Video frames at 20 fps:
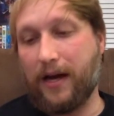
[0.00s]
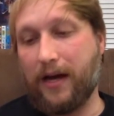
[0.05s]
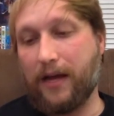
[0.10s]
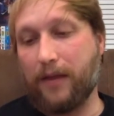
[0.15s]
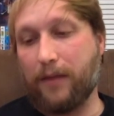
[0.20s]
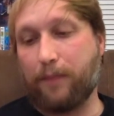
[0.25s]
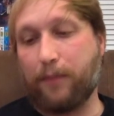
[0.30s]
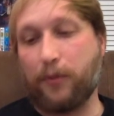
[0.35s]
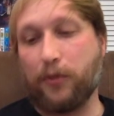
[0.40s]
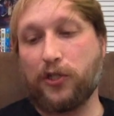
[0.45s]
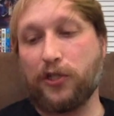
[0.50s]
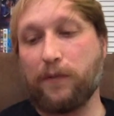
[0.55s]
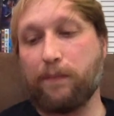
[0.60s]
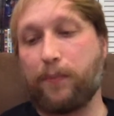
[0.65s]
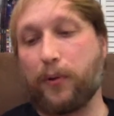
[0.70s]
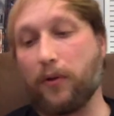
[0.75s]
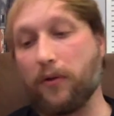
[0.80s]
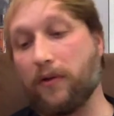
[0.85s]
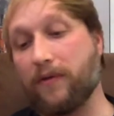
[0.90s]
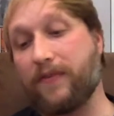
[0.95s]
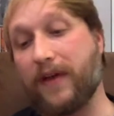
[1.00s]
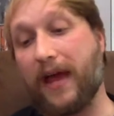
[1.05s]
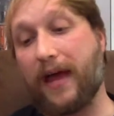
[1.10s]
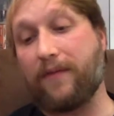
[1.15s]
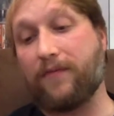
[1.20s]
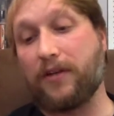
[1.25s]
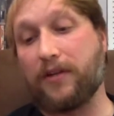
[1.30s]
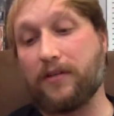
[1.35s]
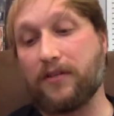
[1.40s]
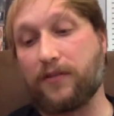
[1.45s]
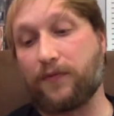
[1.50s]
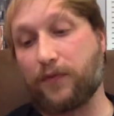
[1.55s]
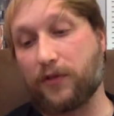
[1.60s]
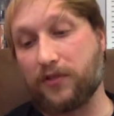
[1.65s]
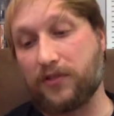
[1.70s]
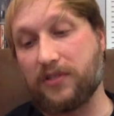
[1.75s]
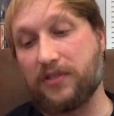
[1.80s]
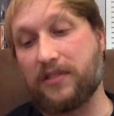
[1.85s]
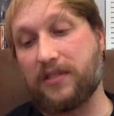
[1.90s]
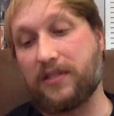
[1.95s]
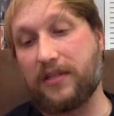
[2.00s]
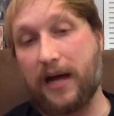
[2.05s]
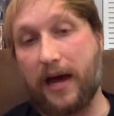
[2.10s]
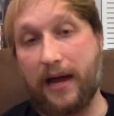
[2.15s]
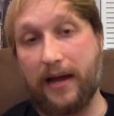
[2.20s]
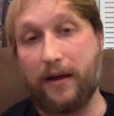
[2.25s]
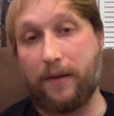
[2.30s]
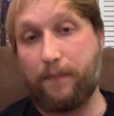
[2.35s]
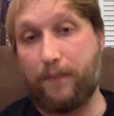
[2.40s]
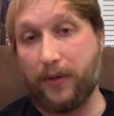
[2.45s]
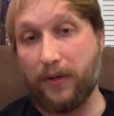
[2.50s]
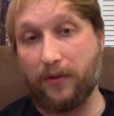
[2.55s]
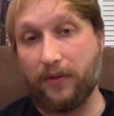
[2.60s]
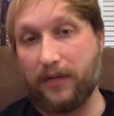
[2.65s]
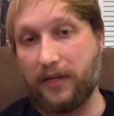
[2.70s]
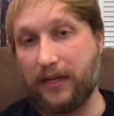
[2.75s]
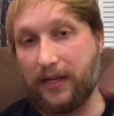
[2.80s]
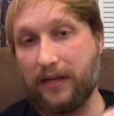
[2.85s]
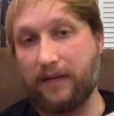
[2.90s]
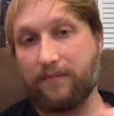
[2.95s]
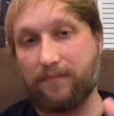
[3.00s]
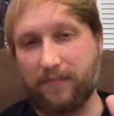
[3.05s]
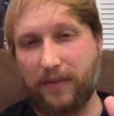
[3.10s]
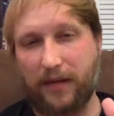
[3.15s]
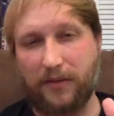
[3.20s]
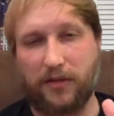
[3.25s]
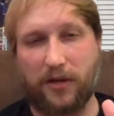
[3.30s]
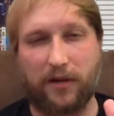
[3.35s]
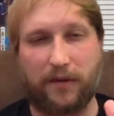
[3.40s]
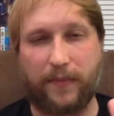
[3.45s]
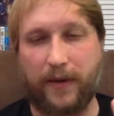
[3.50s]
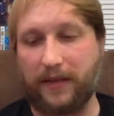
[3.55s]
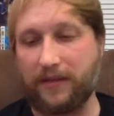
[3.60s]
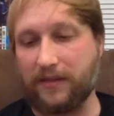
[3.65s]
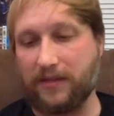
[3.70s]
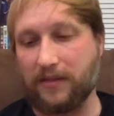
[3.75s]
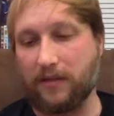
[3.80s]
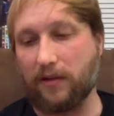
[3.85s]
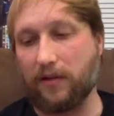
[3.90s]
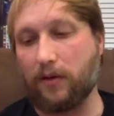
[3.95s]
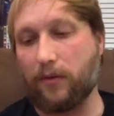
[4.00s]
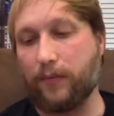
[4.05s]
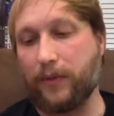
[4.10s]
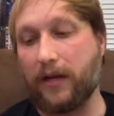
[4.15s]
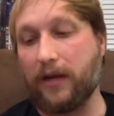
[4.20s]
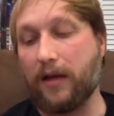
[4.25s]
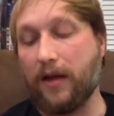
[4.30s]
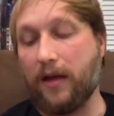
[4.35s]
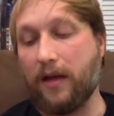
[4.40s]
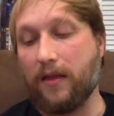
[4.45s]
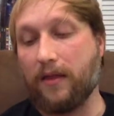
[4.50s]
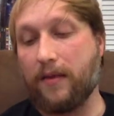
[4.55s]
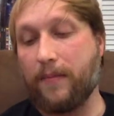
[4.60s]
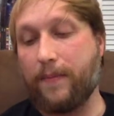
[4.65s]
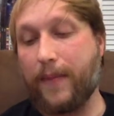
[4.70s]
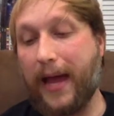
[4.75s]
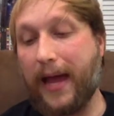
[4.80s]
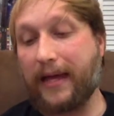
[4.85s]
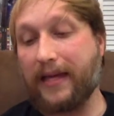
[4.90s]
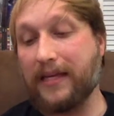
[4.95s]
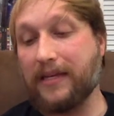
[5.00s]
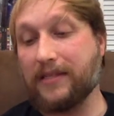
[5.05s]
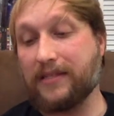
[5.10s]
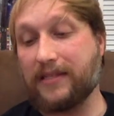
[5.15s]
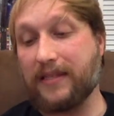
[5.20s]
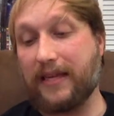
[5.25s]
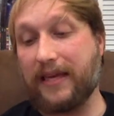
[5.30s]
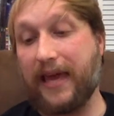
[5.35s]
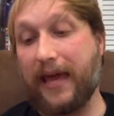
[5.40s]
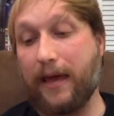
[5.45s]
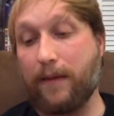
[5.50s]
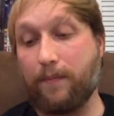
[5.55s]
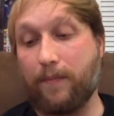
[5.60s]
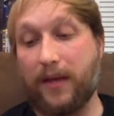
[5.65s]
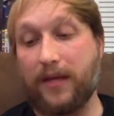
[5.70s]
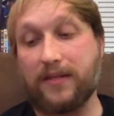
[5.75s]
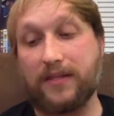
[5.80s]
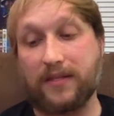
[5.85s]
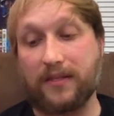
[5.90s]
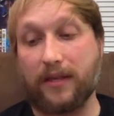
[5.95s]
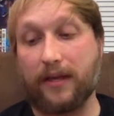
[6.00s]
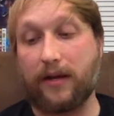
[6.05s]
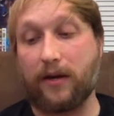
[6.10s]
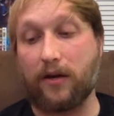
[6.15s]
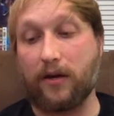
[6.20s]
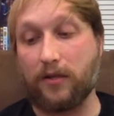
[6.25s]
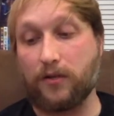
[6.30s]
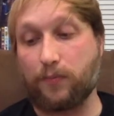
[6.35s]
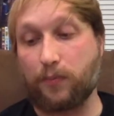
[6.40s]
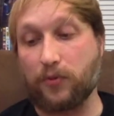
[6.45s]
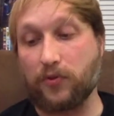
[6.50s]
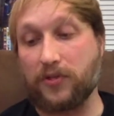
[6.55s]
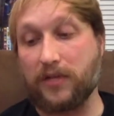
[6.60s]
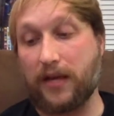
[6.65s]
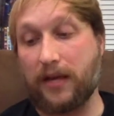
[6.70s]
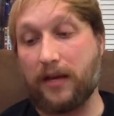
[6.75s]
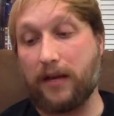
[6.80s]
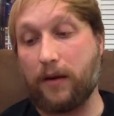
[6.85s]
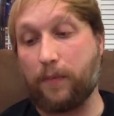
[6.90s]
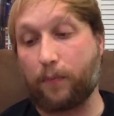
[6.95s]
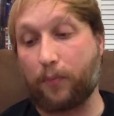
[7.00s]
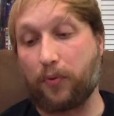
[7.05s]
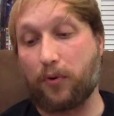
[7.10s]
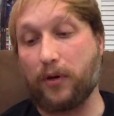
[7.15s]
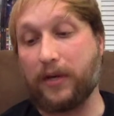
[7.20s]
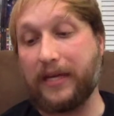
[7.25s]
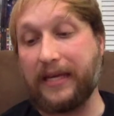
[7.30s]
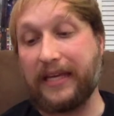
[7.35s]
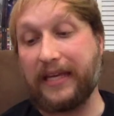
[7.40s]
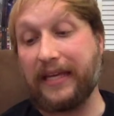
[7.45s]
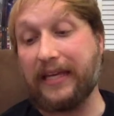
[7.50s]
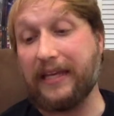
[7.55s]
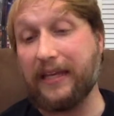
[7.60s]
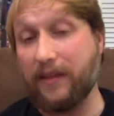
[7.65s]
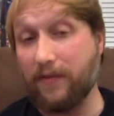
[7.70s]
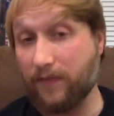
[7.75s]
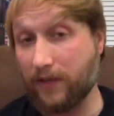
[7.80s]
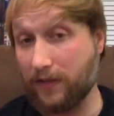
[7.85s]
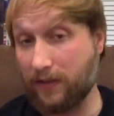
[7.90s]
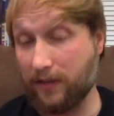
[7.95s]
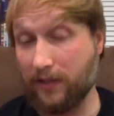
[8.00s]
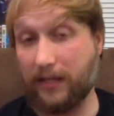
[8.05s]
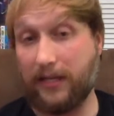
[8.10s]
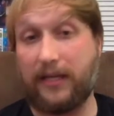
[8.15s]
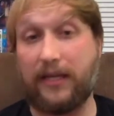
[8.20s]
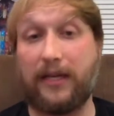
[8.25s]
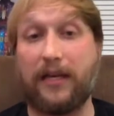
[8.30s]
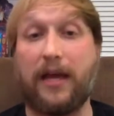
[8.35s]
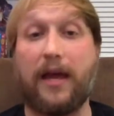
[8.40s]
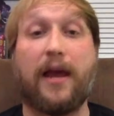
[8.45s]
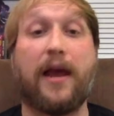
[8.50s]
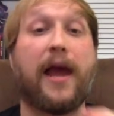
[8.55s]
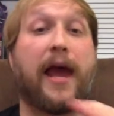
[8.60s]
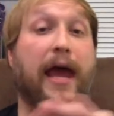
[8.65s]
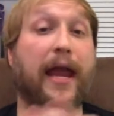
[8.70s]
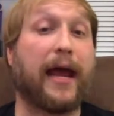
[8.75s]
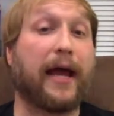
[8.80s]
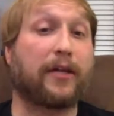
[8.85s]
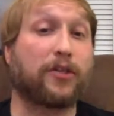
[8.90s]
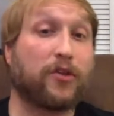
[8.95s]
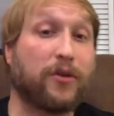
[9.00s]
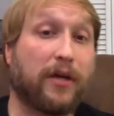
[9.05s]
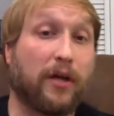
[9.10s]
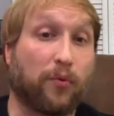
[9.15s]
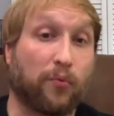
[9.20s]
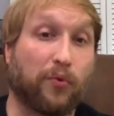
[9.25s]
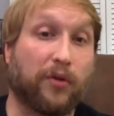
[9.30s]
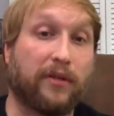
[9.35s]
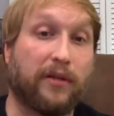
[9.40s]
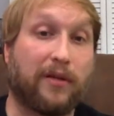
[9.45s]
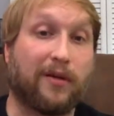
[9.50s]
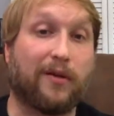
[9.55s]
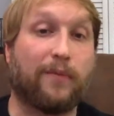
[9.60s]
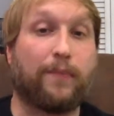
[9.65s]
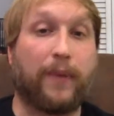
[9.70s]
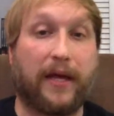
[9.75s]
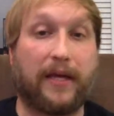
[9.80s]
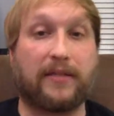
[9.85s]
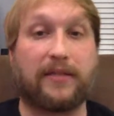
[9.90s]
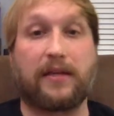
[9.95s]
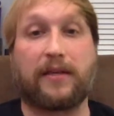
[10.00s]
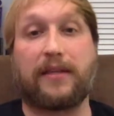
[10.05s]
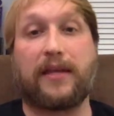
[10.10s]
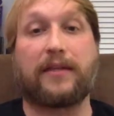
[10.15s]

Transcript: The push and pull of evidence versus deniability, I talked about this a little bit, that Mackie is the Cape May Slayer is presented pretty evenly and actually at really good pacing.